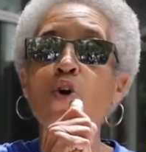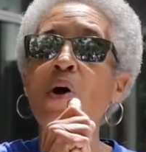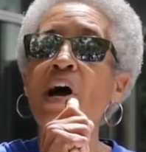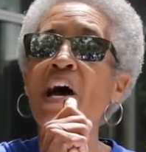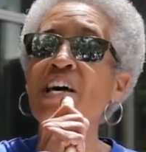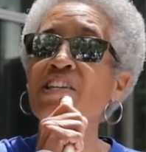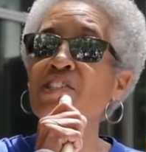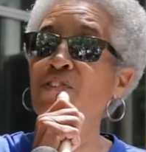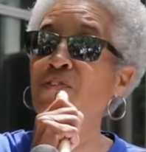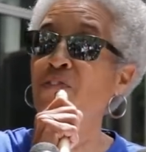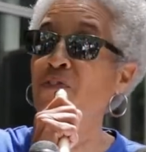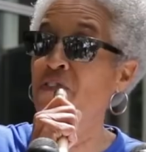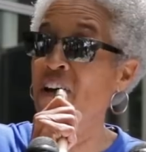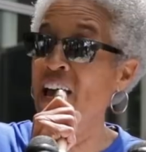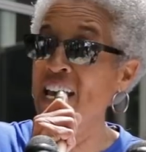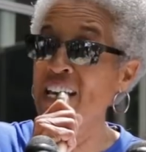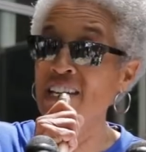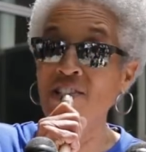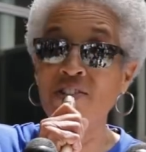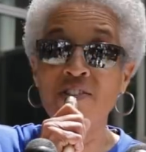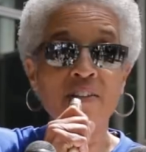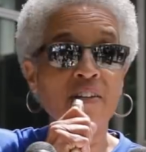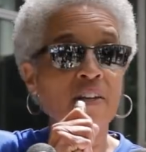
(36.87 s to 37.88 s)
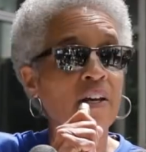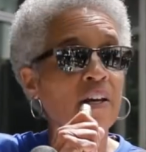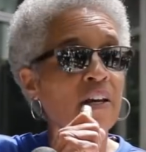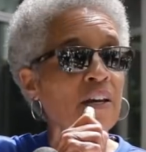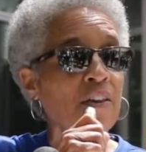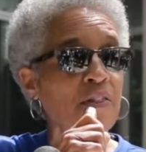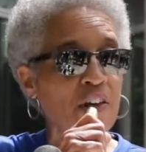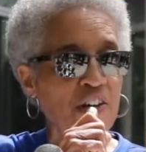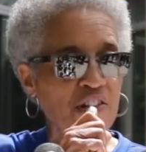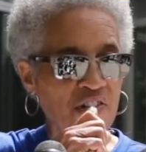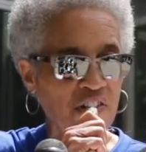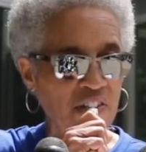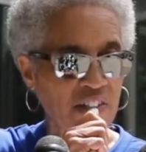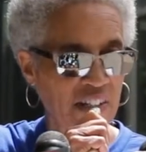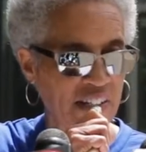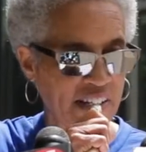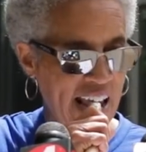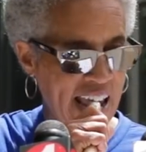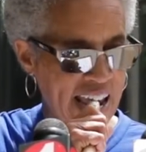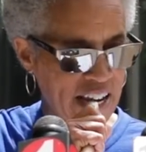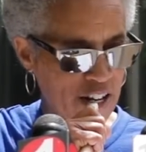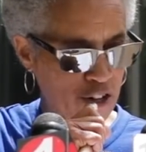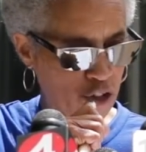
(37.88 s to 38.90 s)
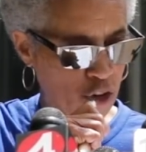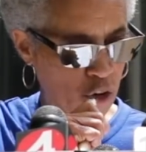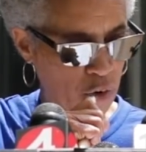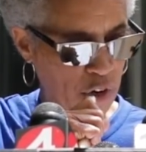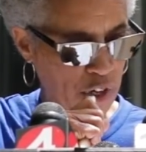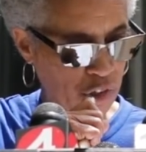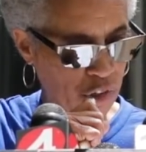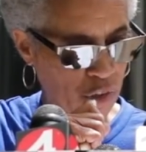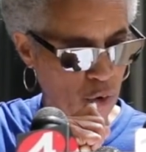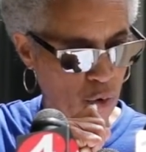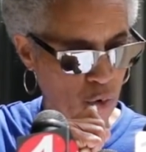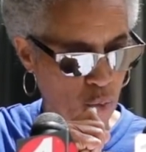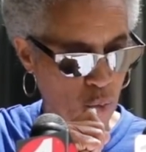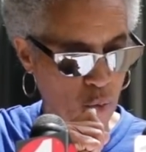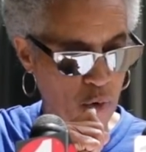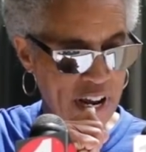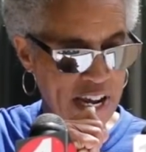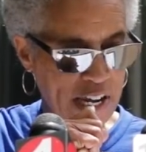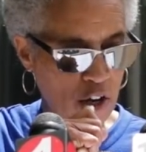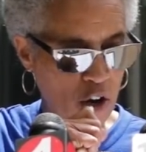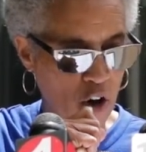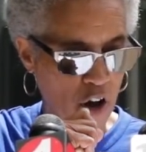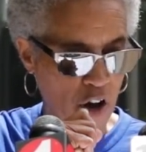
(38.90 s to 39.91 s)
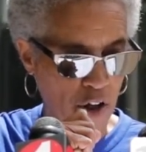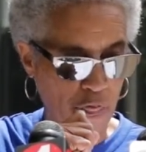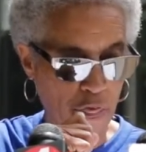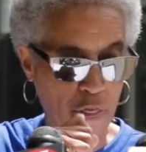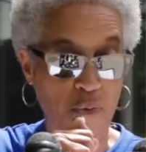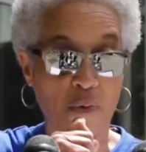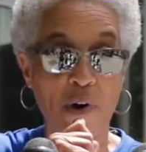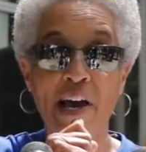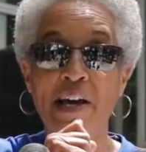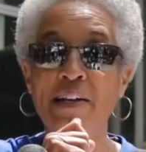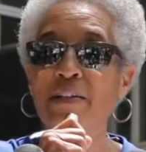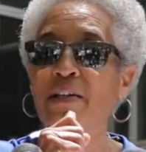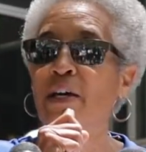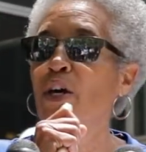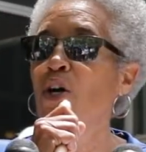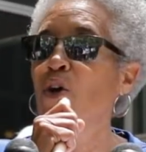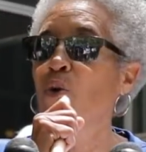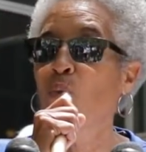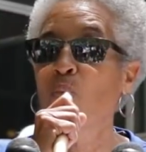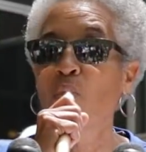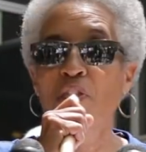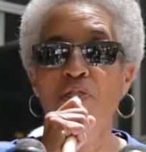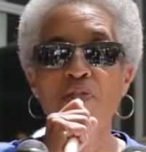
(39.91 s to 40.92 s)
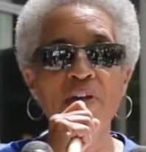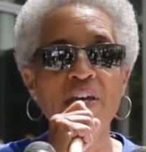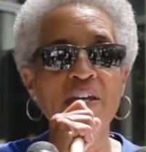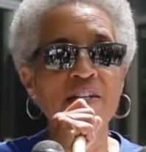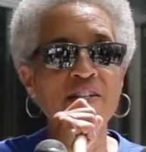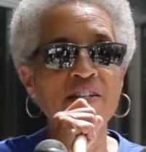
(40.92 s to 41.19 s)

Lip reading: who has faced this dangerous recall threat with